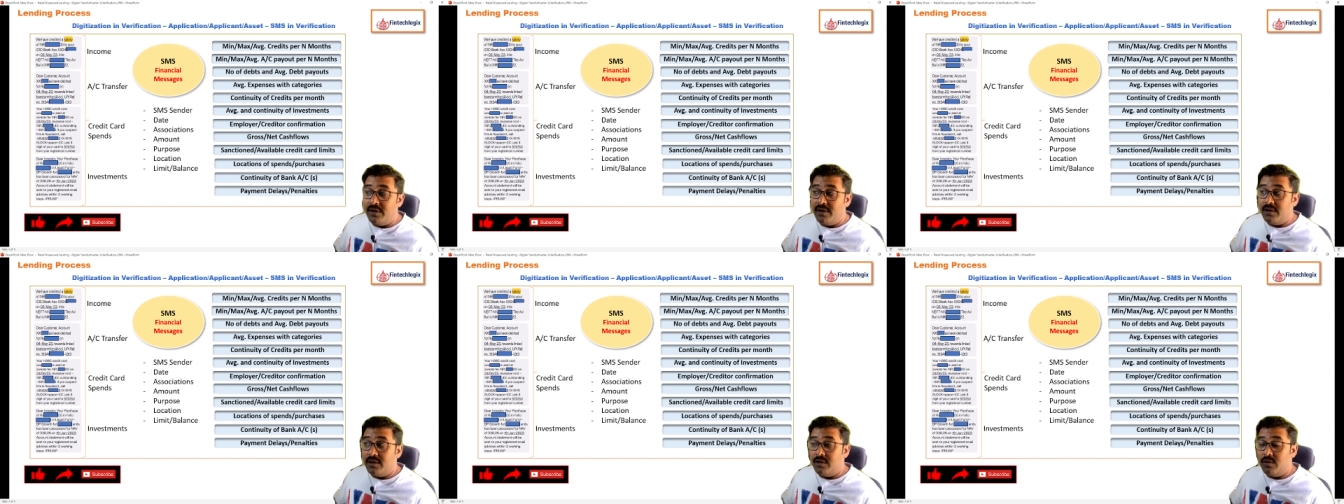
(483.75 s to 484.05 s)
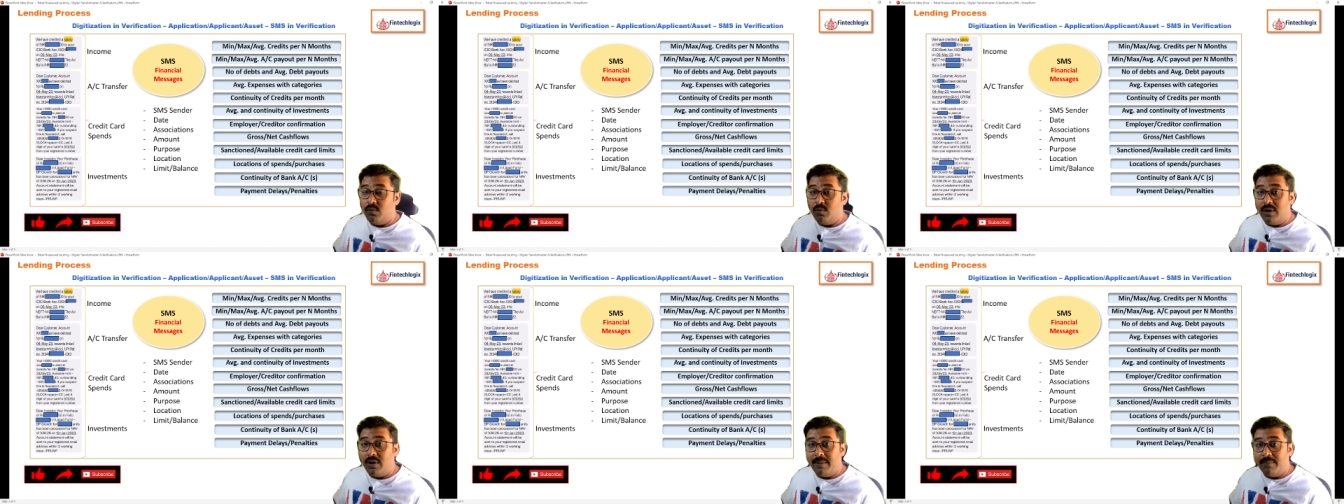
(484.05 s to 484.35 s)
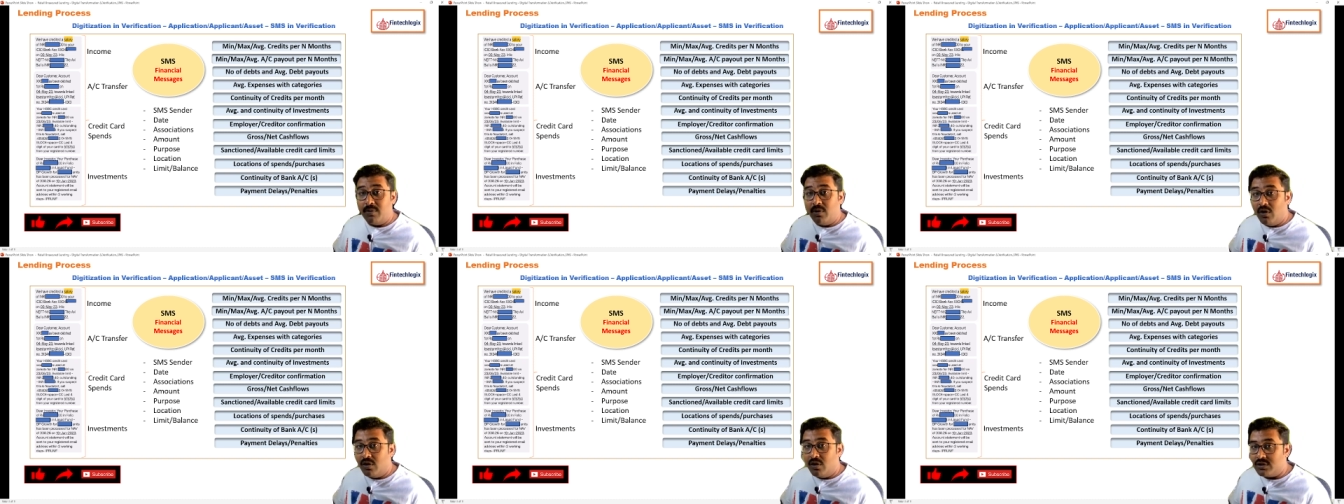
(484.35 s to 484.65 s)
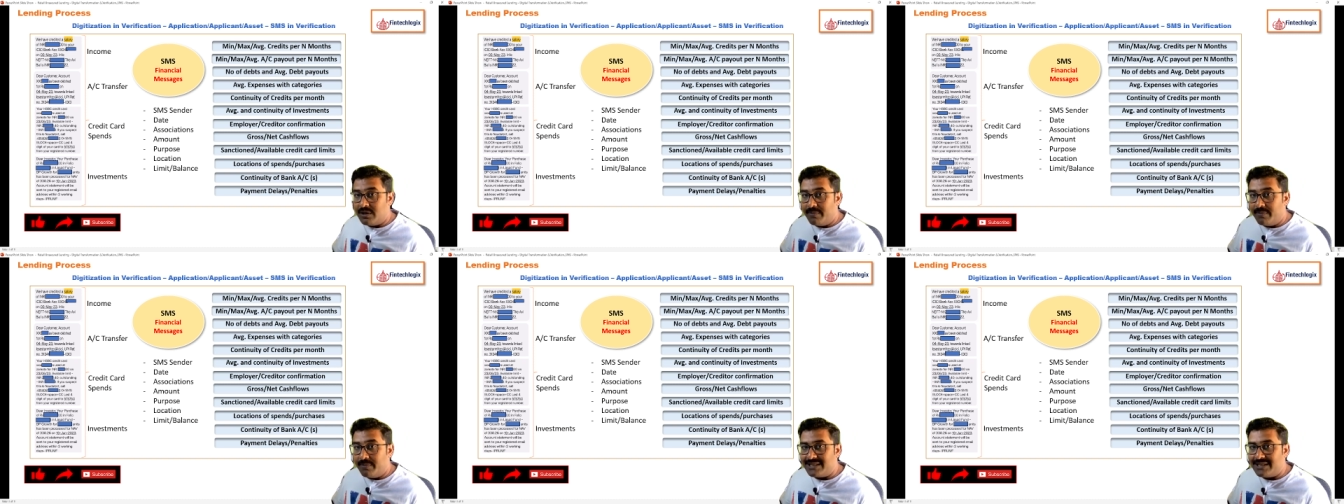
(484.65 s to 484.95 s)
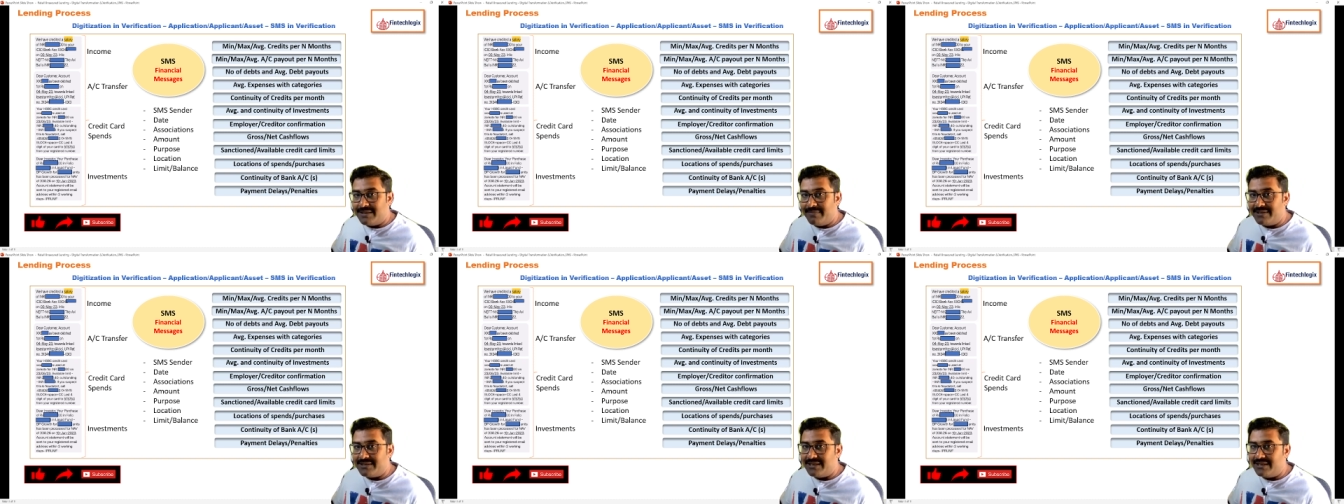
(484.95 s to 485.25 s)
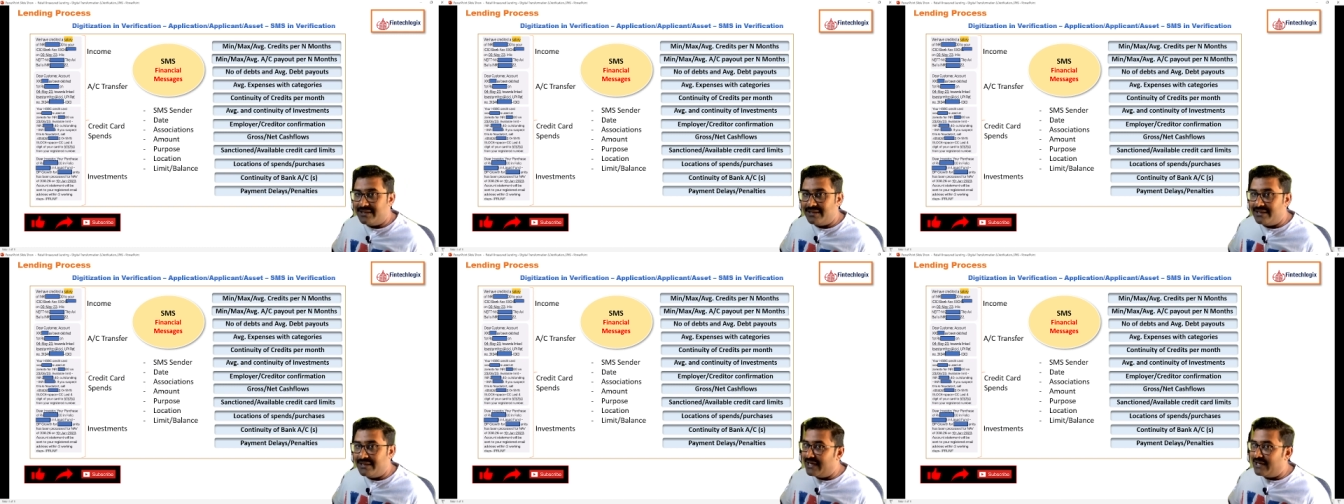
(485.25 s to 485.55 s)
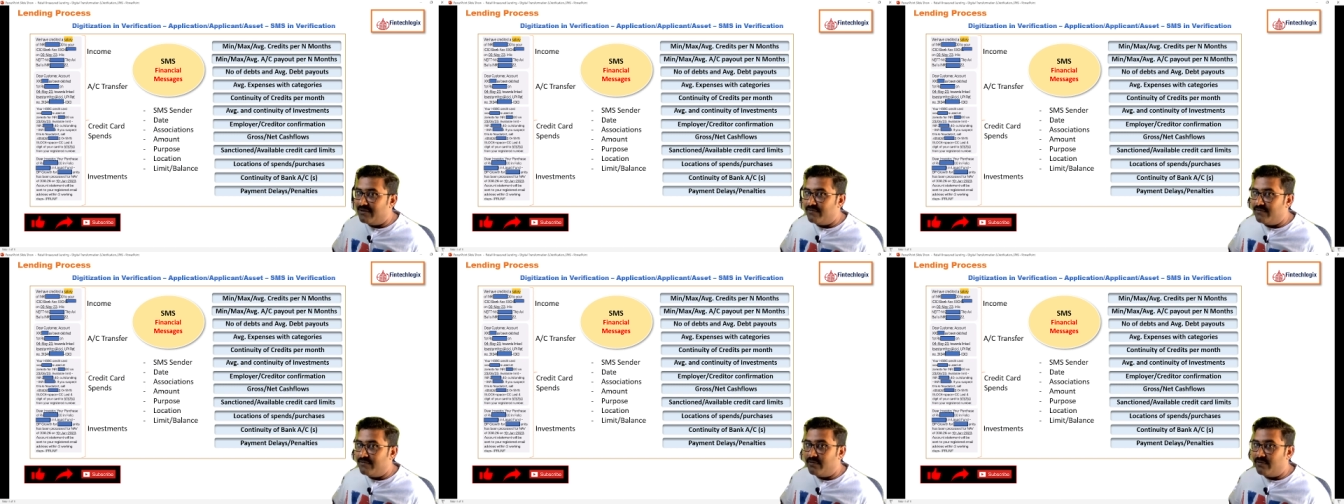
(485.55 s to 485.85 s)
you would have got some SMS and that
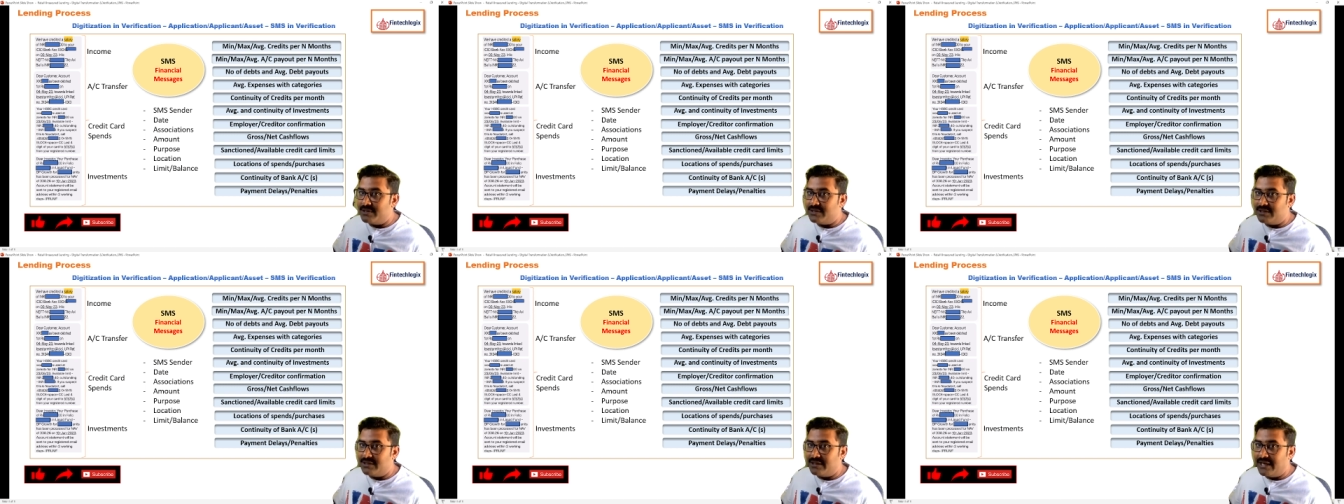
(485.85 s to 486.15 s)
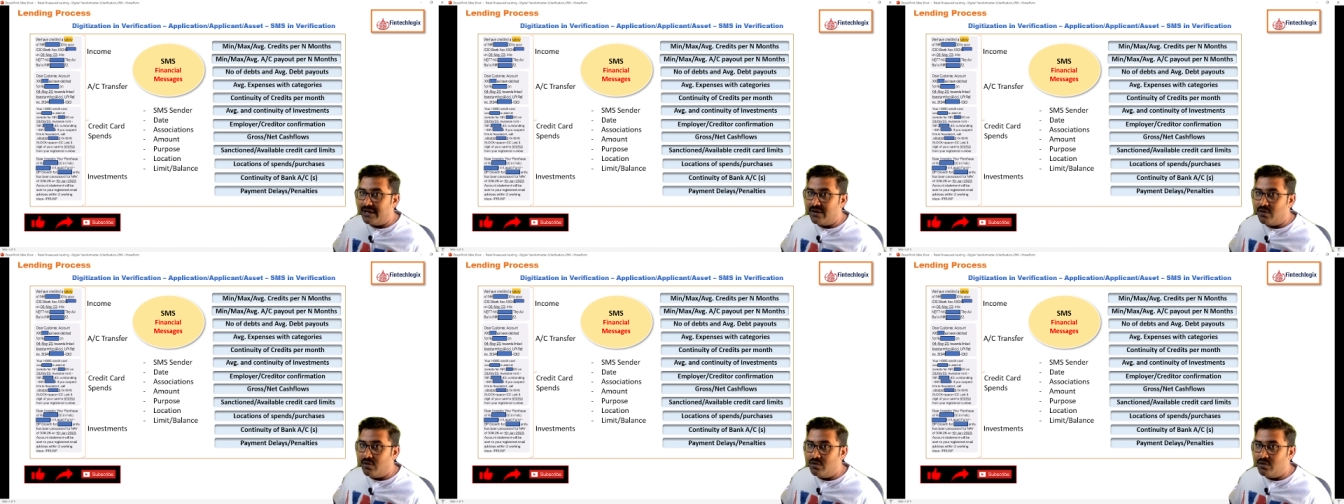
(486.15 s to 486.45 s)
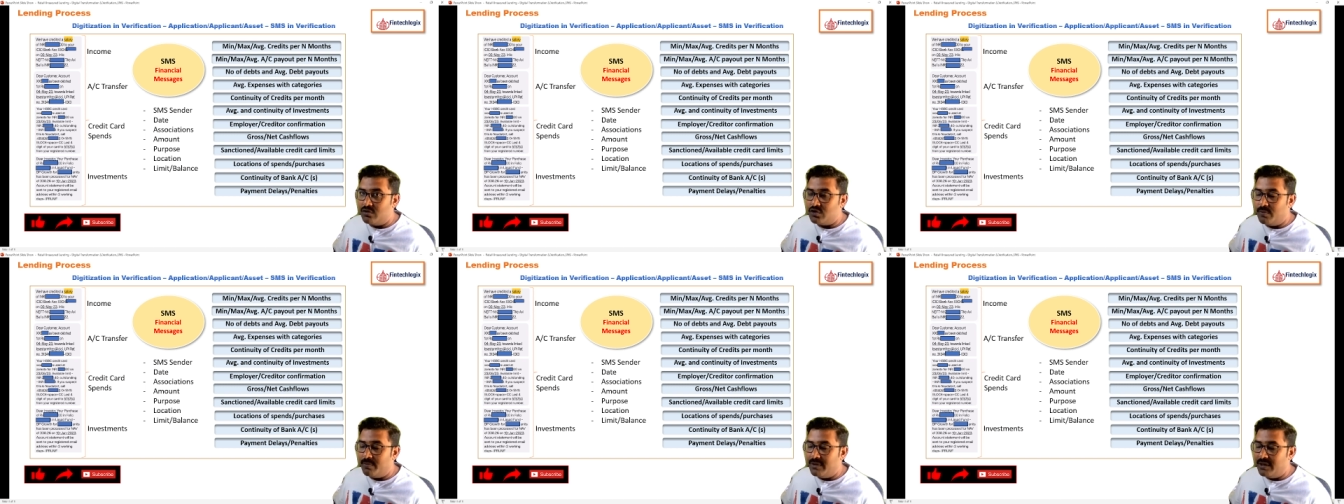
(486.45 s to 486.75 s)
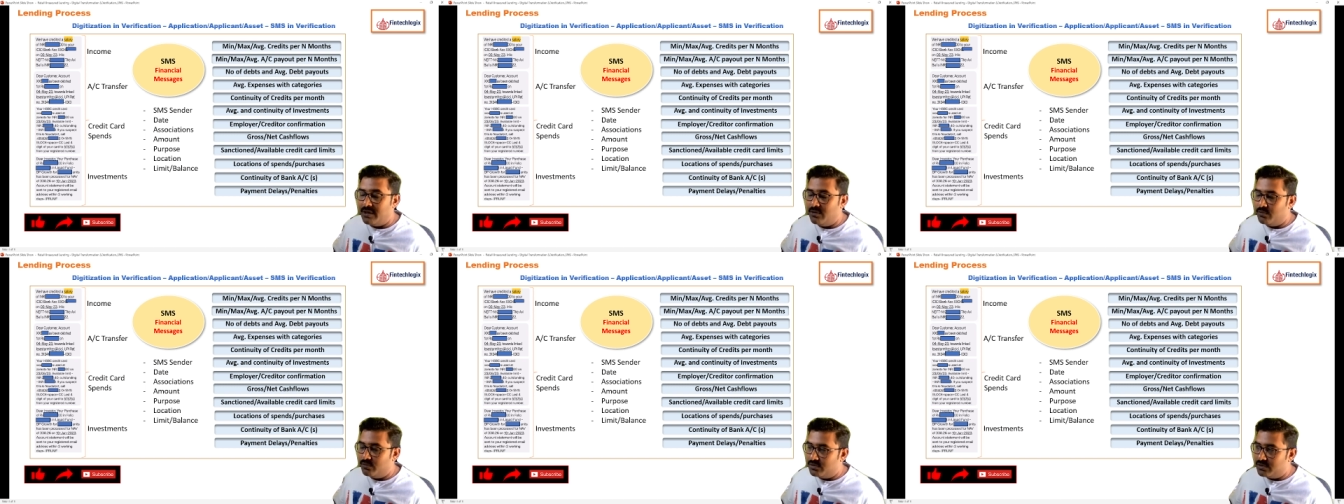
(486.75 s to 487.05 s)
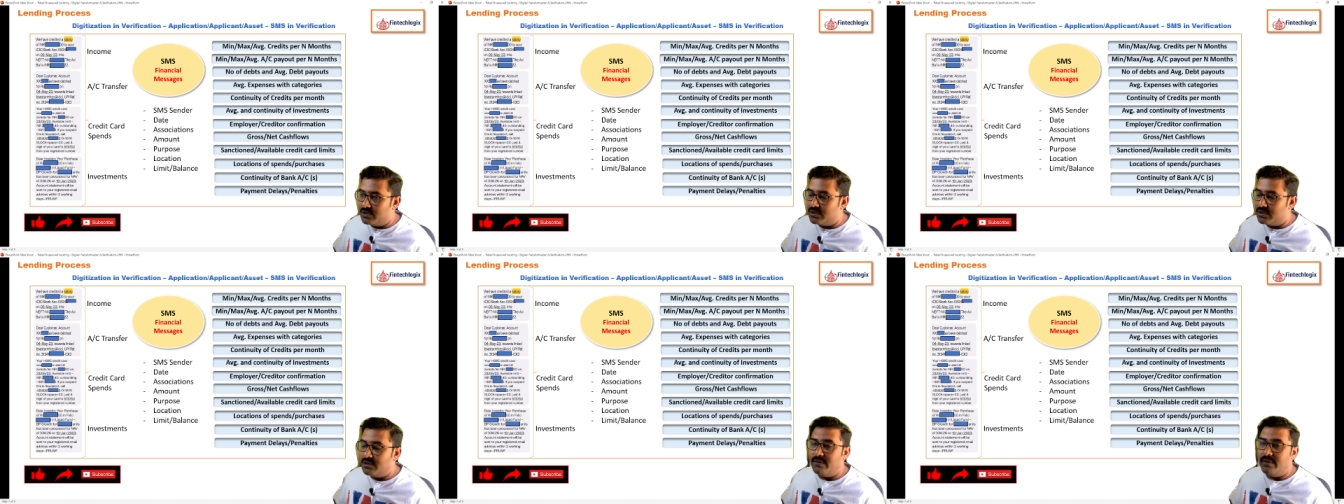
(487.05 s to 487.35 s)
information can also be used.